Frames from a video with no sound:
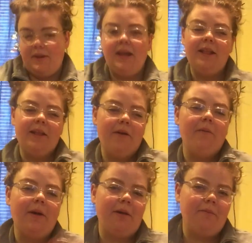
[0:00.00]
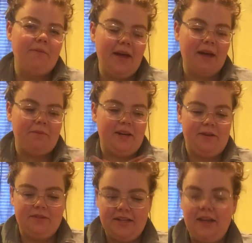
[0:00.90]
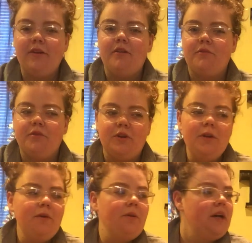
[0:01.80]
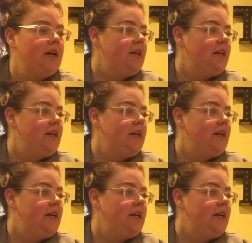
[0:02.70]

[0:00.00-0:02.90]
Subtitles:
But hello, welcome back. My name's Taylor if you're new.